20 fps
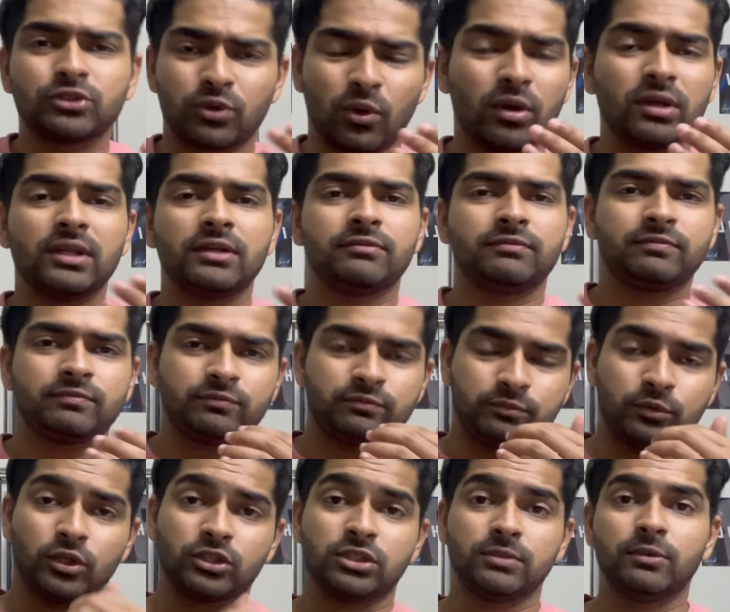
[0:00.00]
all the
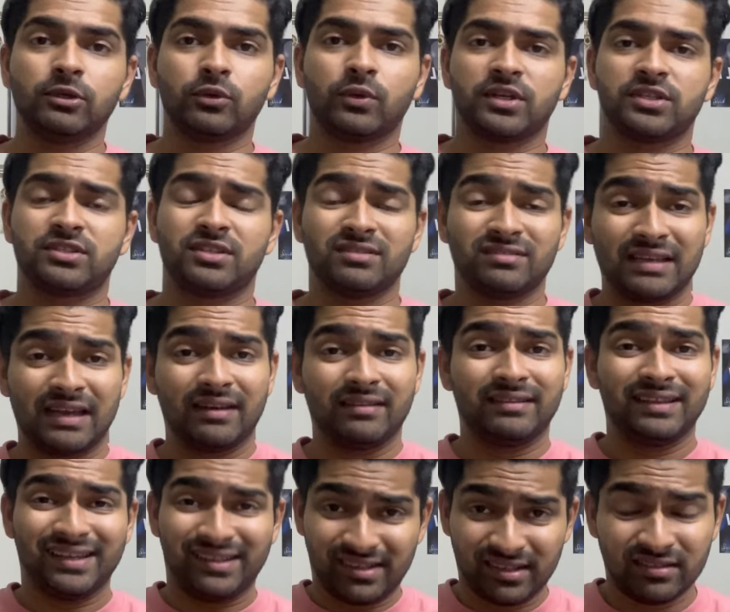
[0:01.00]
possible questions that
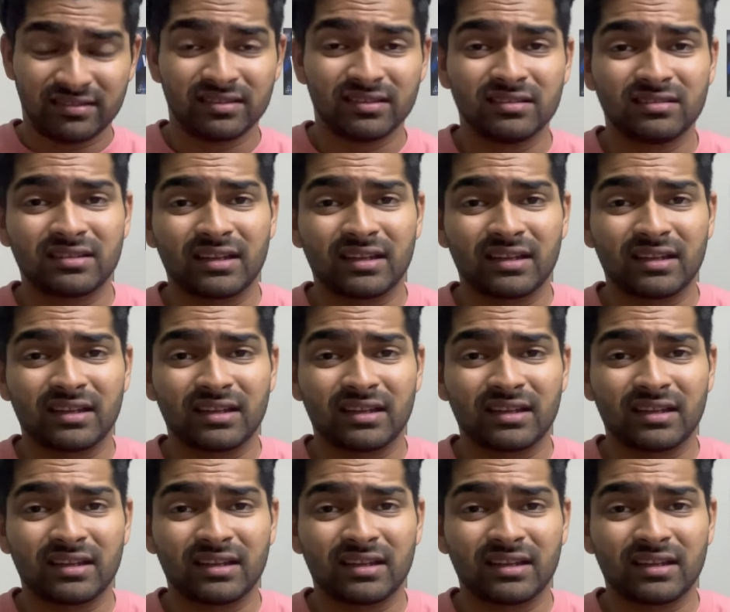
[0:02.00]
there exist,